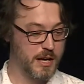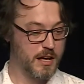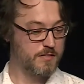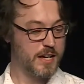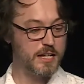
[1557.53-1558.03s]

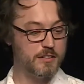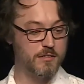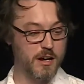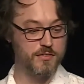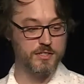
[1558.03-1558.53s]
And for any
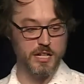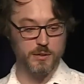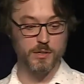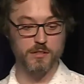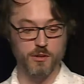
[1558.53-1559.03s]
derived
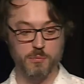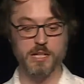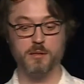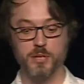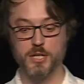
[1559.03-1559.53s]
state, we can
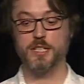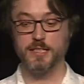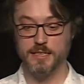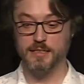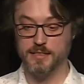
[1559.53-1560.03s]
repeat the processing